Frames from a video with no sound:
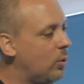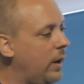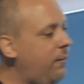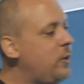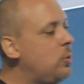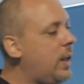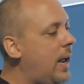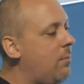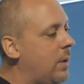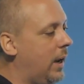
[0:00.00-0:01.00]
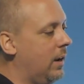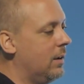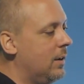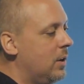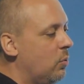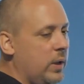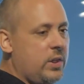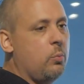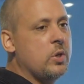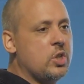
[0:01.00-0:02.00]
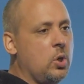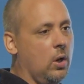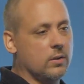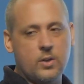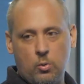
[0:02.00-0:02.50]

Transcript: so if you came in with the result,